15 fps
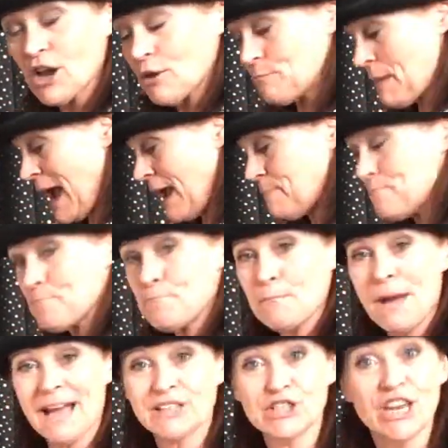done, my
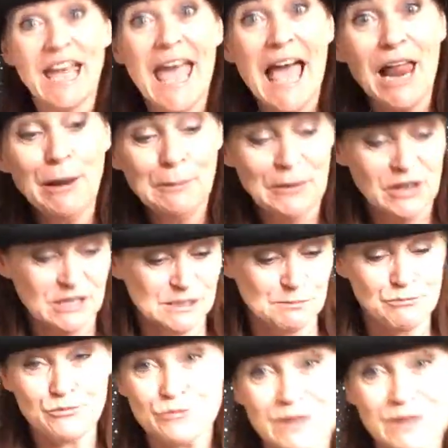magic helpers.